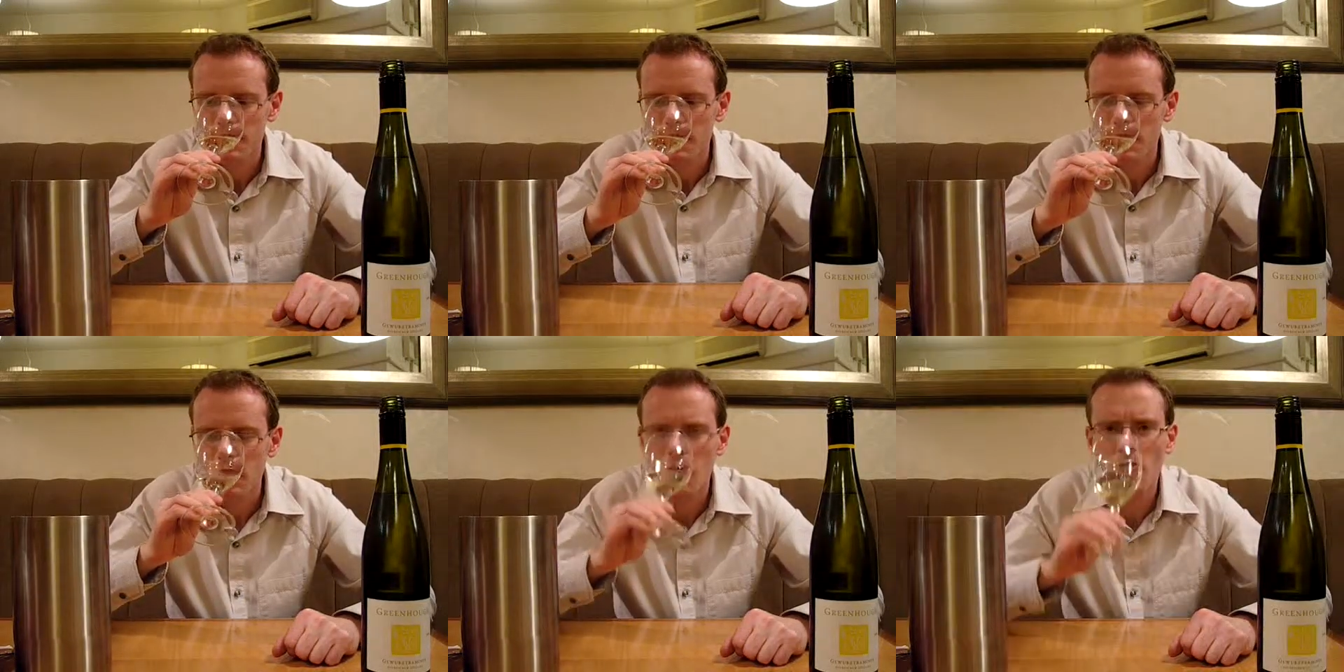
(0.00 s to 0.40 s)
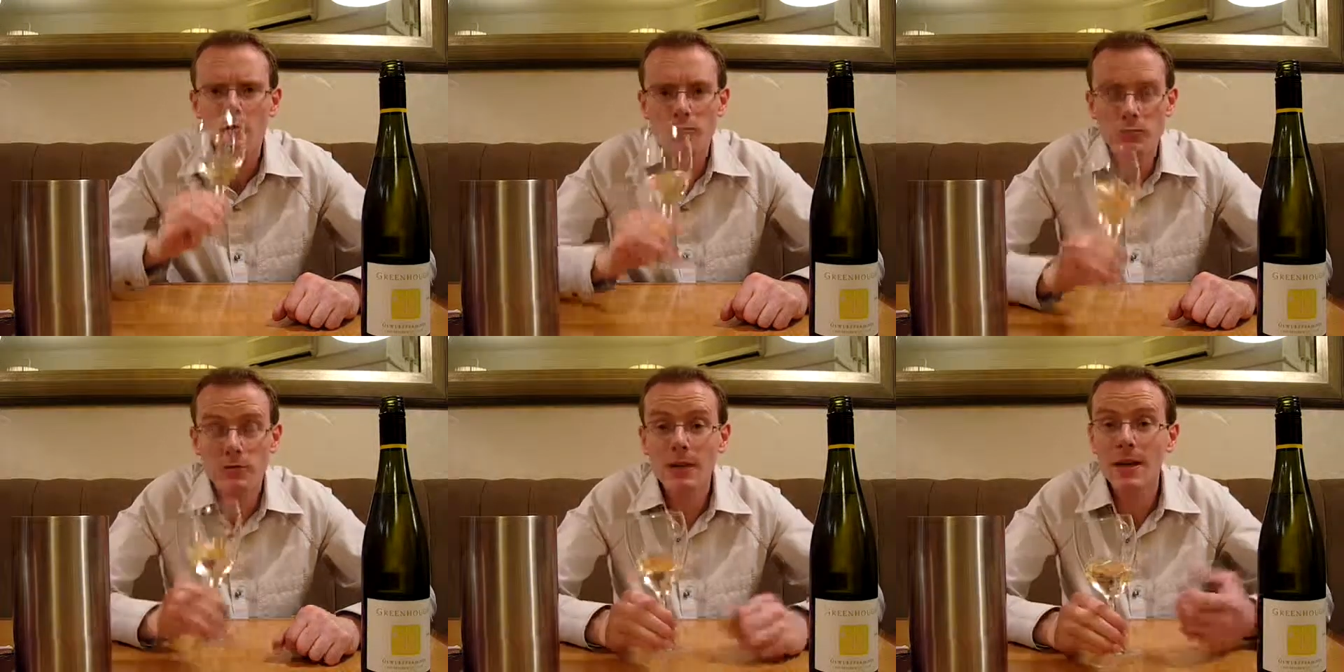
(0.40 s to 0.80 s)
Oh,
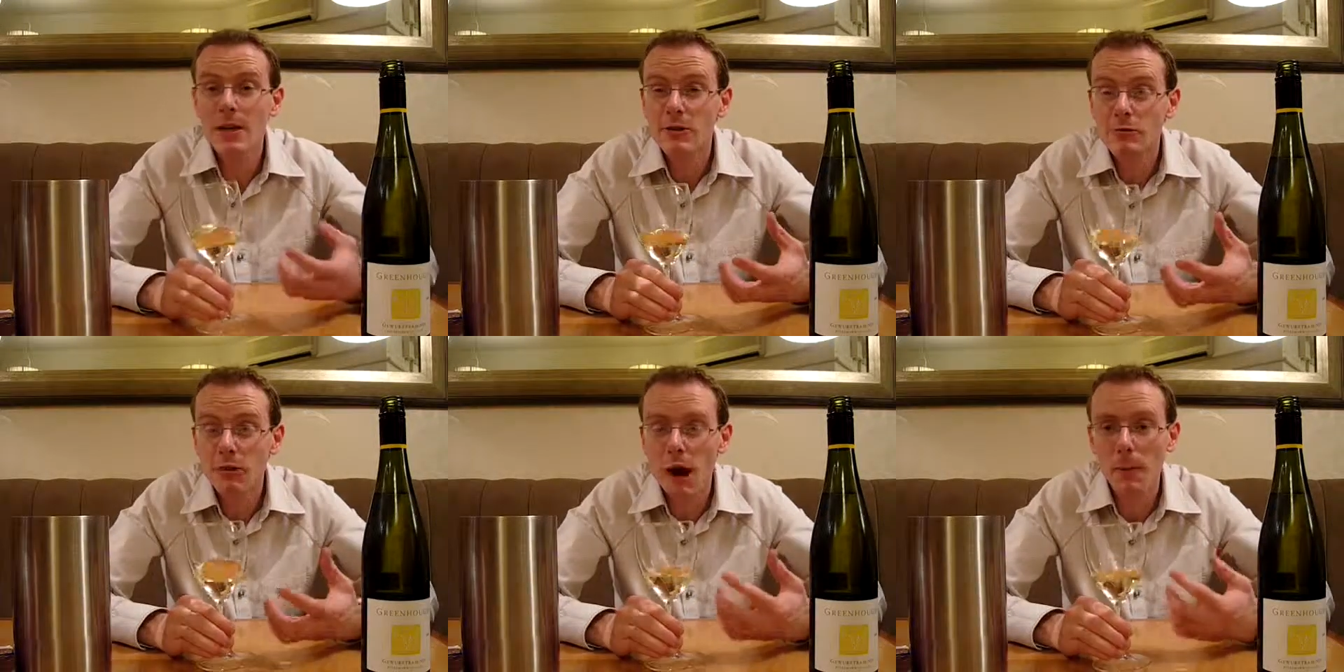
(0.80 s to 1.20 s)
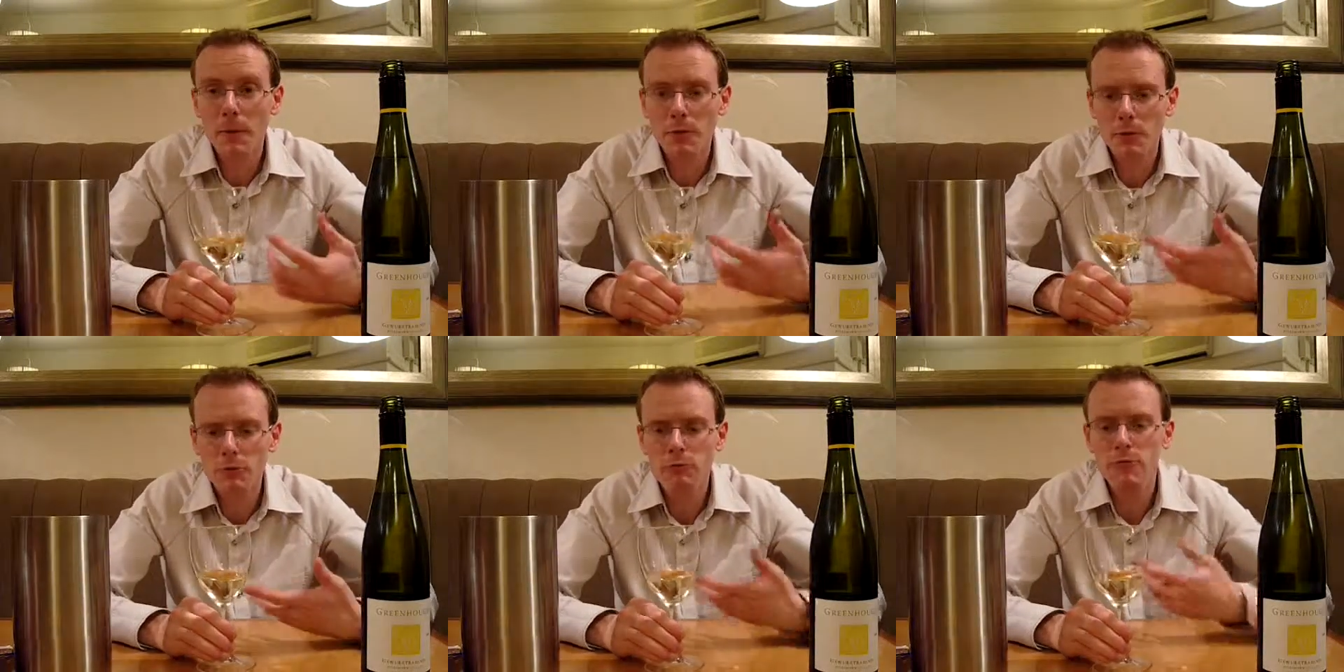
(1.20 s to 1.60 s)
really tropical,
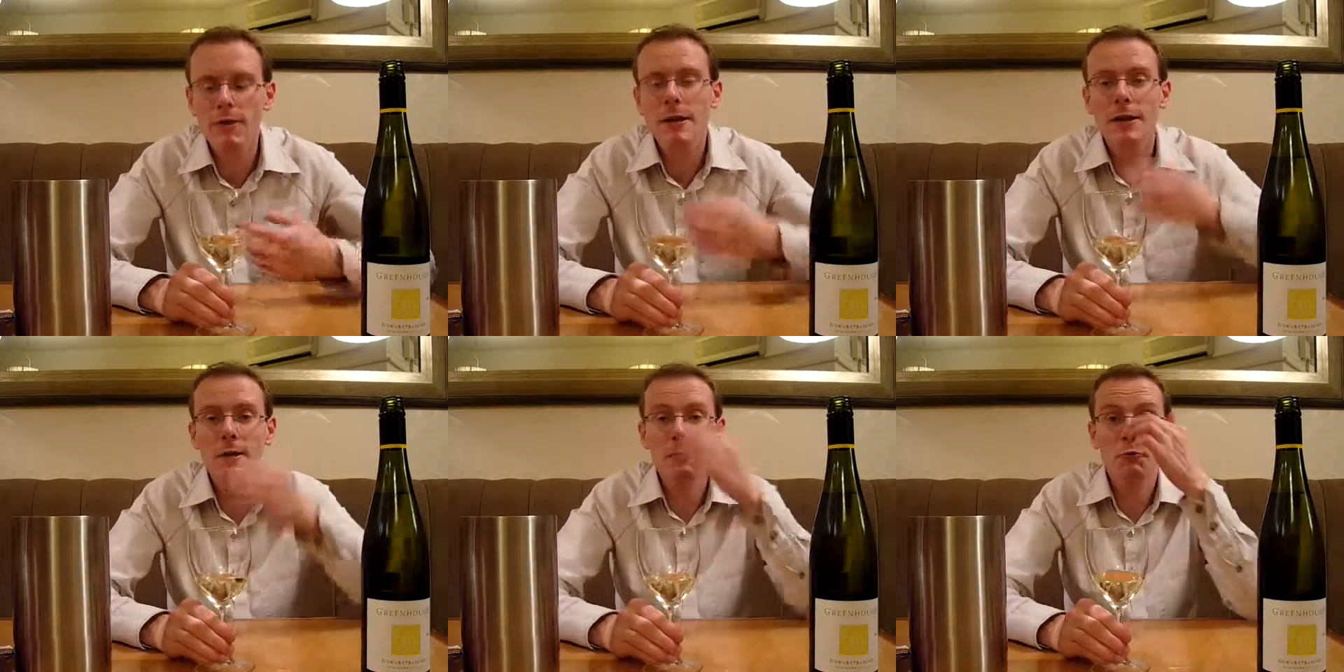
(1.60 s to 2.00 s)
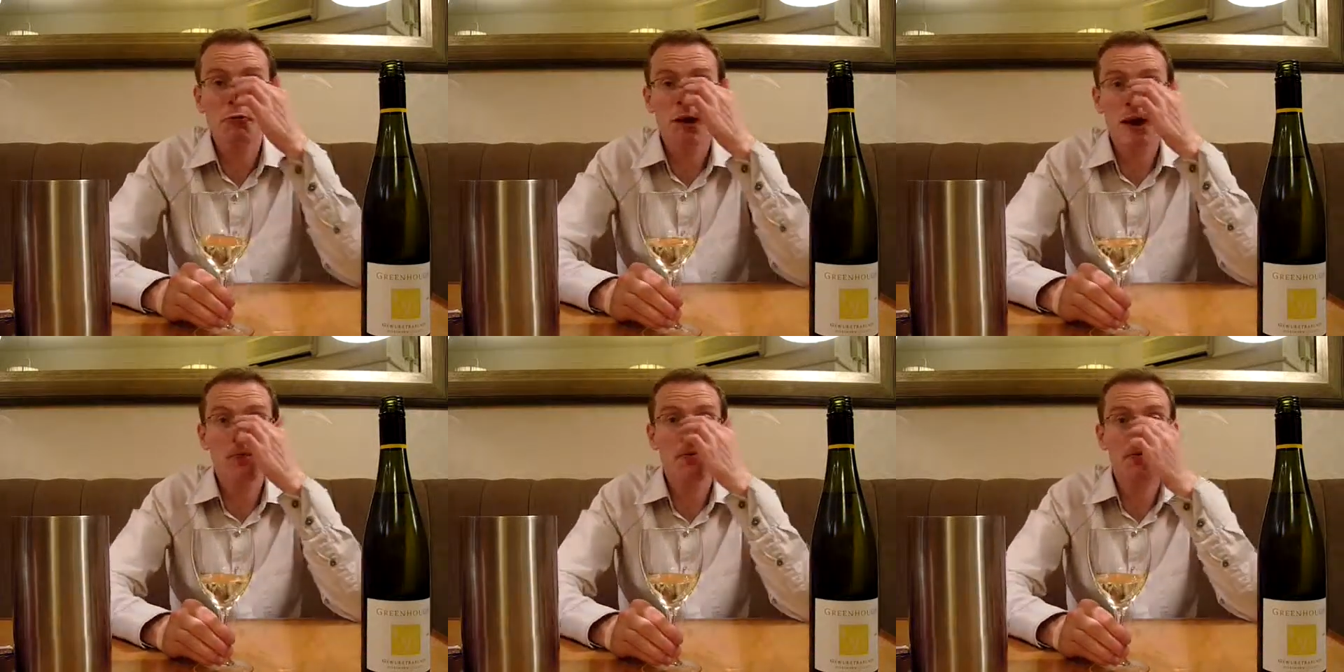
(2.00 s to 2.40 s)
really
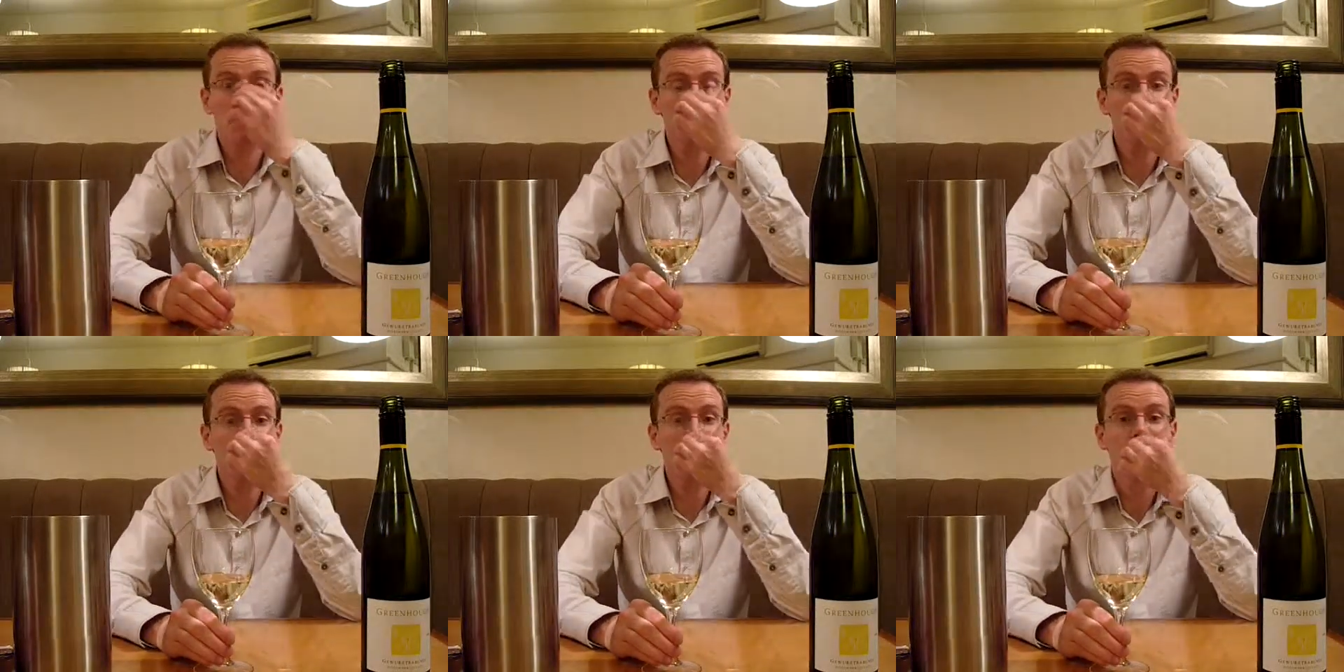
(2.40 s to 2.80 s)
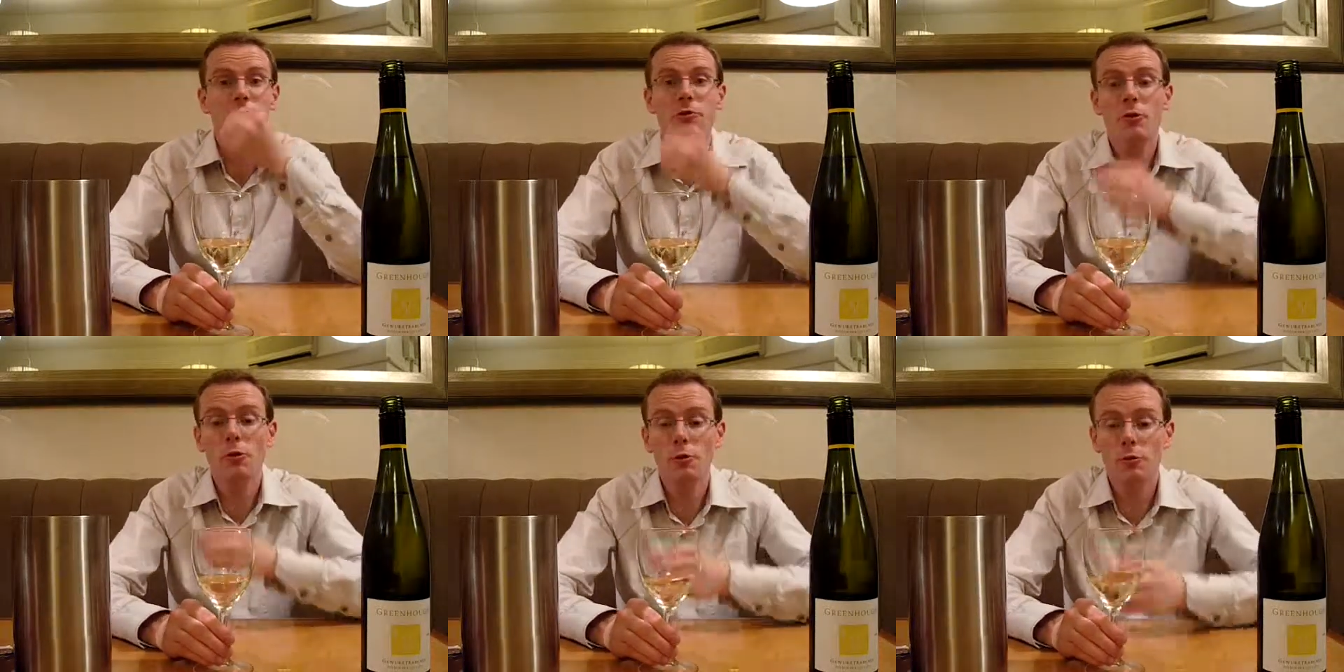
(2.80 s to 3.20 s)
ripe and rich
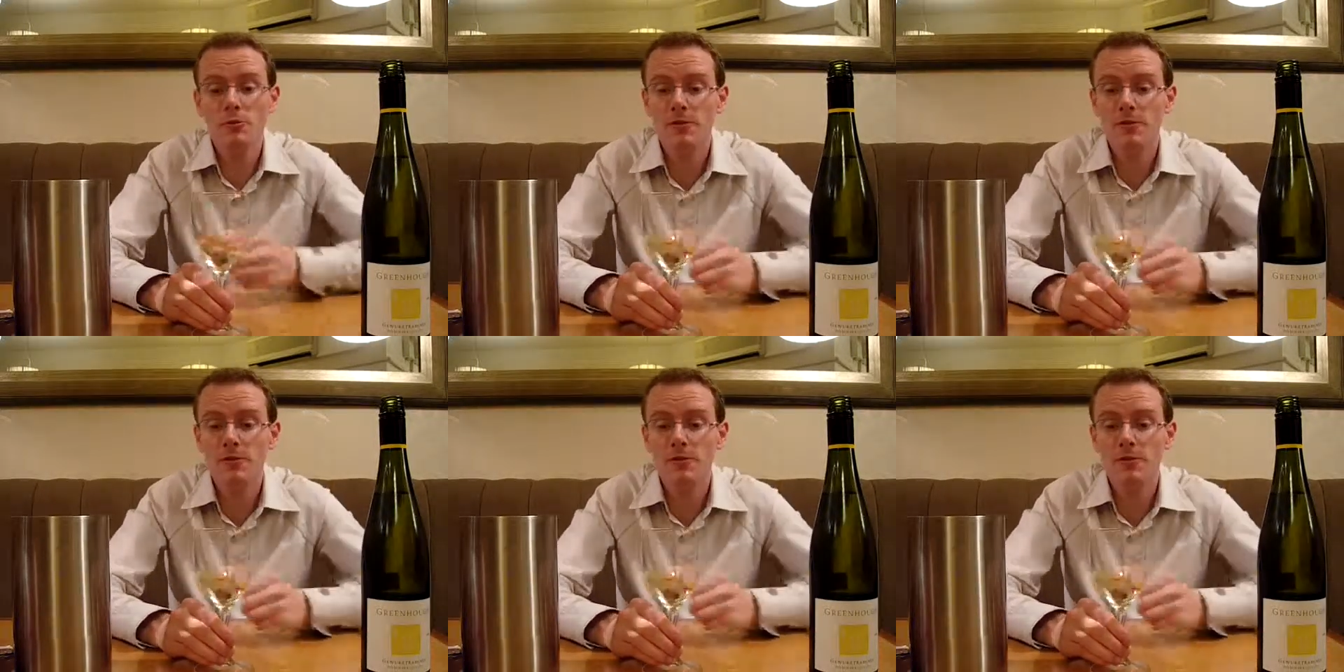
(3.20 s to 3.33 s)
nose.